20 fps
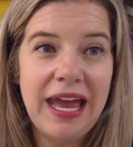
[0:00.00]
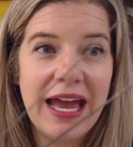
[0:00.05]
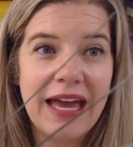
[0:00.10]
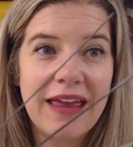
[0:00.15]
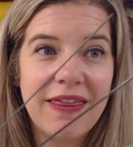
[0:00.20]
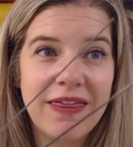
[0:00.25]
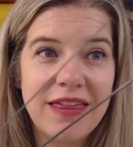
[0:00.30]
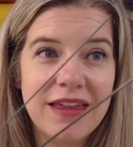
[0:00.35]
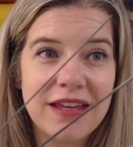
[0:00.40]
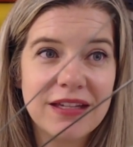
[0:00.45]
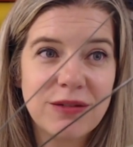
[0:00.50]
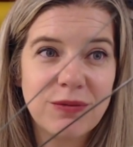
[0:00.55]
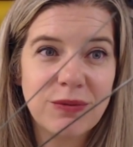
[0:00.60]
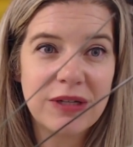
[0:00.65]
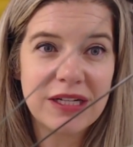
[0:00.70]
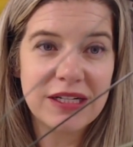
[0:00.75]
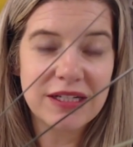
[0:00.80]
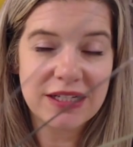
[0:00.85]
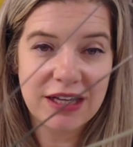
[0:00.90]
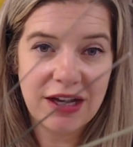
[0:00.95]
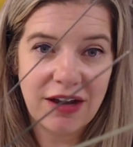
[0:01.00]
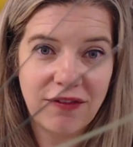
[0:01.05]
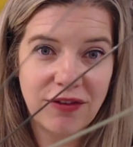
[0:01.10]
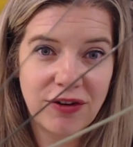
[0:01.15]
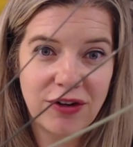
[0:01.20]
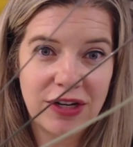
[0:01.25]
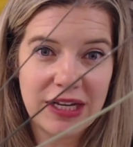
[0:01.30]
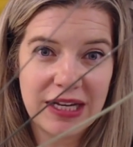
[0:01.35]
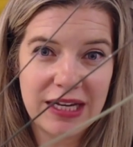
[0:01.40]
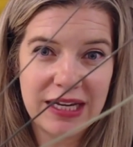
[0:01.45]
and this one is
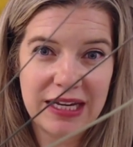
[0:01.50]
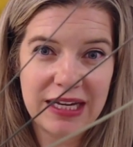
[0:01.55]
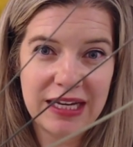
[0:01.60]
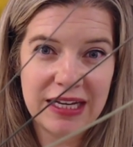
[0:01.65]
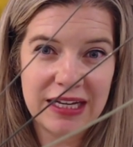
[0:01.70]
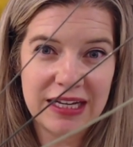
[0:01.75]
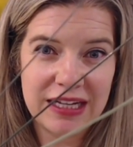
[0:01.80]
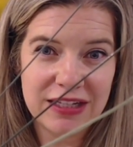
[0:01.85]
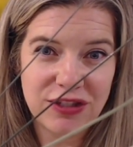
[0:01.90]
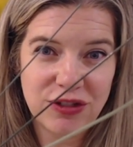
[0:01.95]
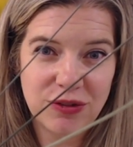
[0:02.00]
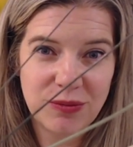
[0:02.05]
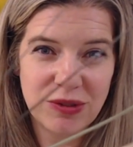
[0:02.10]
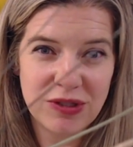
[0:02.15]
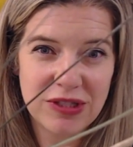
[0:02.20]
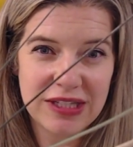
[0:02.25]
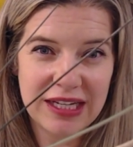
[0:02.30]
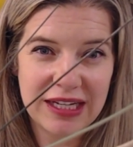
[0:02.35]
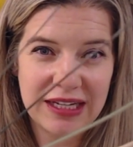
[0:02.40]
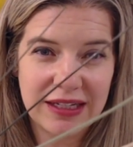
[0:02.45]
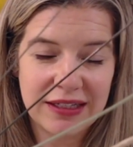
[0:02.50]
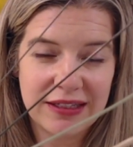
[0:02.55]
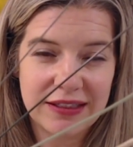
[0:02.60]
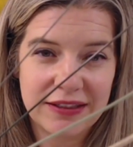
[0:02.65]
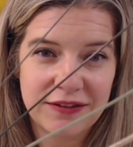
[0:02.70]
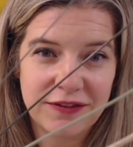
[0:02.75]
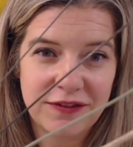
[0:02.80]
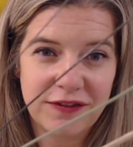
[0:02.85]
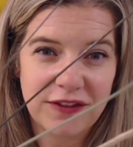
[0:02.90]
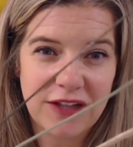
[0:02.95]
covered in, it's almost like
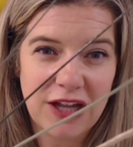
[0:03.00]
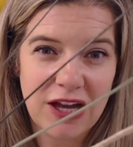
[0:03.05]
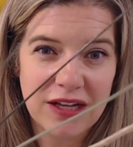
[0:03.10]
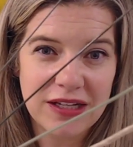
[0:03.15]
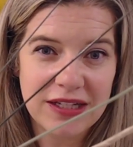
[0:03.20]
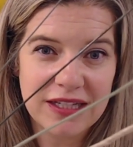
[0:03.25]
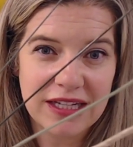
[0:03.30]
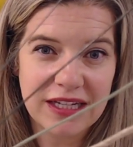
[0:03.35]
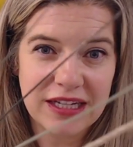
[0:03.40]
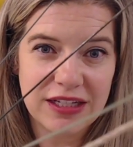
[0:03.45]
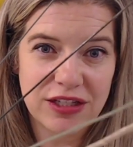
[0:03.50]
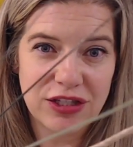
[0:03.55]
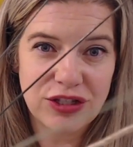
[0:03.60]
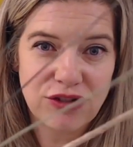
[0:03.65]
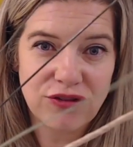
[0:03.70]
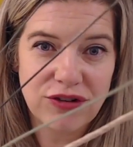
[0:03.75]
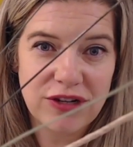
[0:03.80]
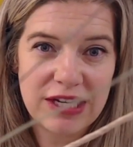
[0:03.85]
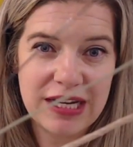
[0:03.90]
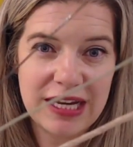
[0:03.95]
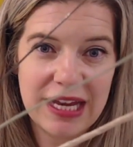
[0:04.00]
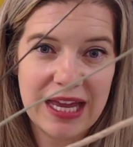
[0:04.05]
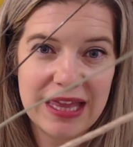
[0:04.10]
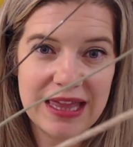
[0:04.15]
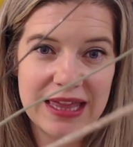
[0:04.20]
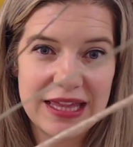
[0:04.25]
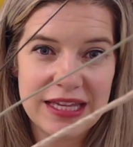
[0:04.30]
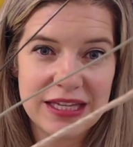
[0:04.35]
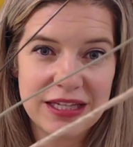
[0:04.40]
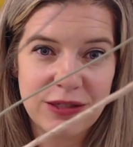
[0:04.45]
a floss, like a string,
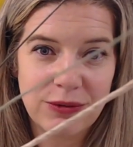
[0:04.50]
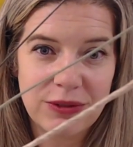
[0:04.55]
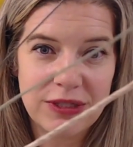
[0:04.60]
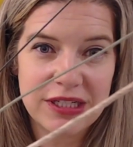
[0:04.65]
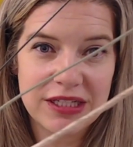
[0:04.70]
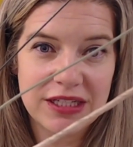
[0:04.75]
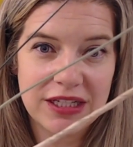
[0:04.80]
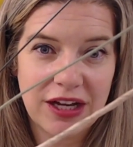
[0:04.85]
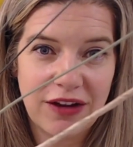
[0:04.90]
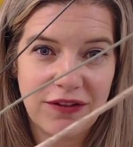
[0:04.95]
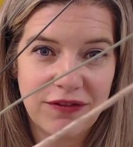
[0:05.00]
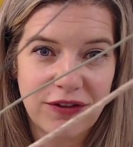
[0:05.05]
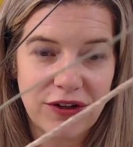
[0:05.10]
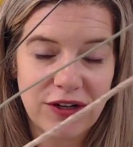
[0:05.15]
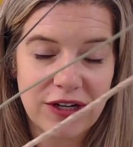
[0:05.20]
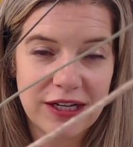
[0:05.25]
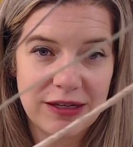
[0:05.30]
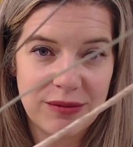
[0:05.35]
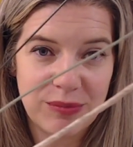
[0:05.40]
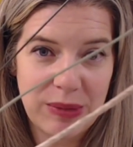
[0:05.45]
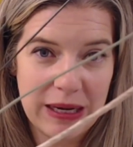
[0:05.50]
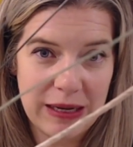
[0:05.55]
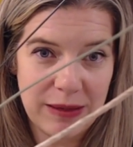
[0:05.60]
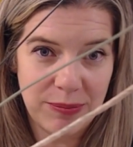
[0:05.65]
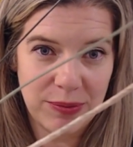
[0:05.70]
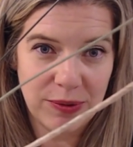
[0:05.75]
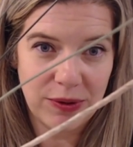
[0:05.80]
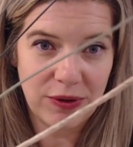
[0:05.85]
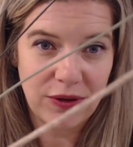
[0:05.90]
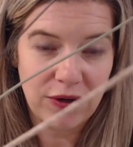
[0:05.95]
and this one is covered in
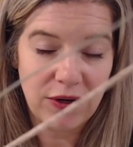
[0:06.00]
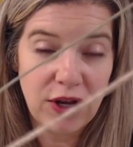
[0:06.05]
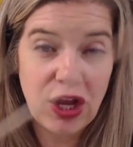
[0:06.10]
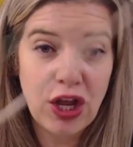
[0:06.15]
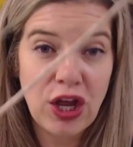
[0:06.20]
paper.